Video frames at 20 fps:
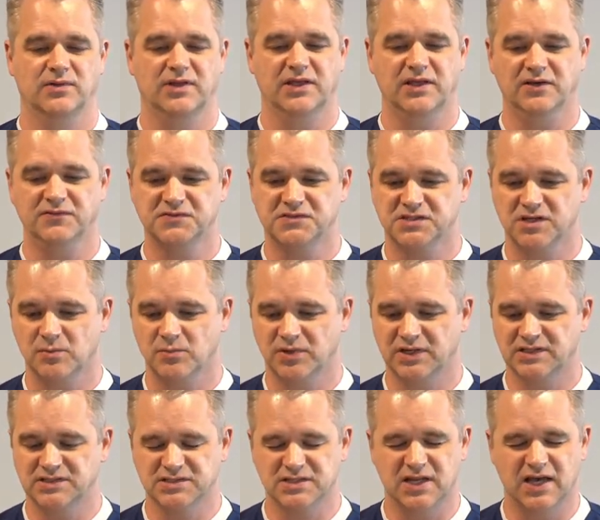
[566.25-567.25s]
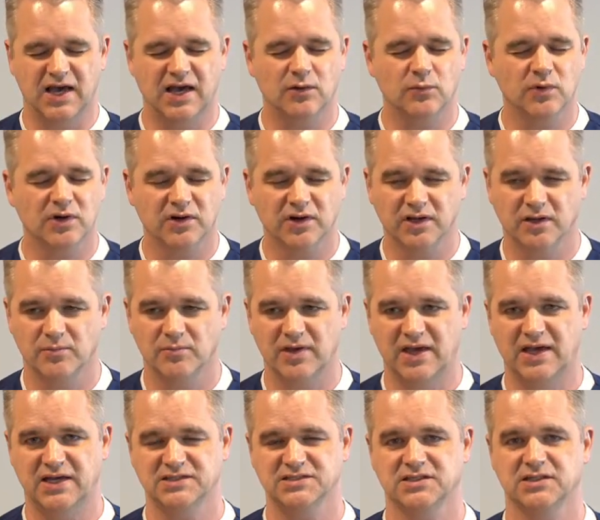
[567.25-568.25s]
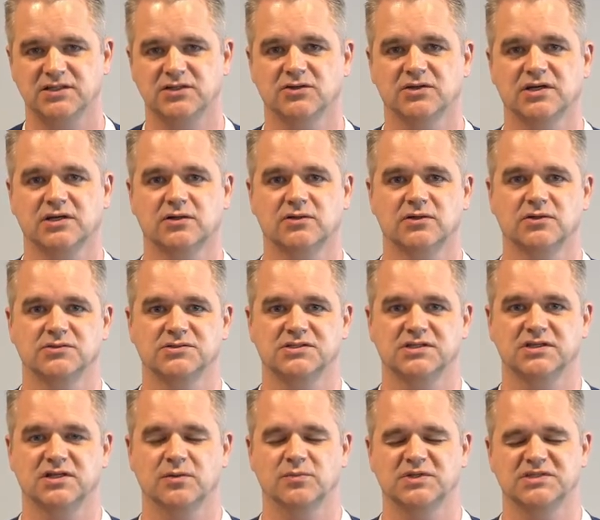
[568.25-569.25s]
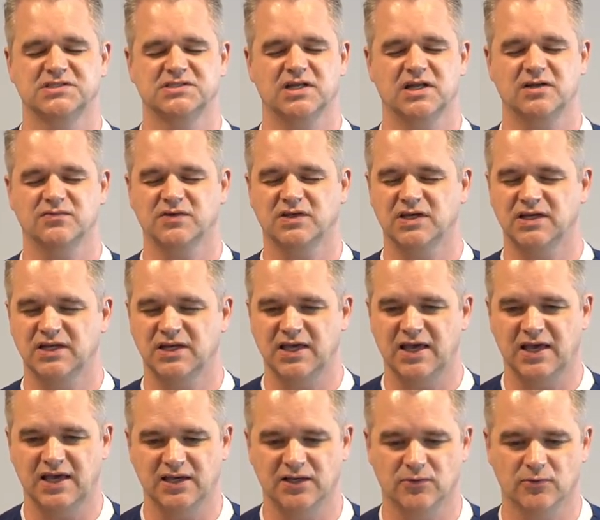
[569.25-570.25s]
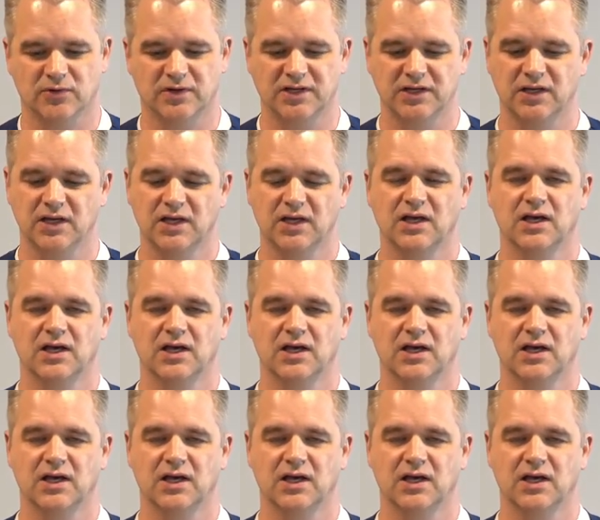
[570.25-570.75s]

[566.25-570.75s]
If somebody's not wearing a mask and you get close to them, instead of getting angry,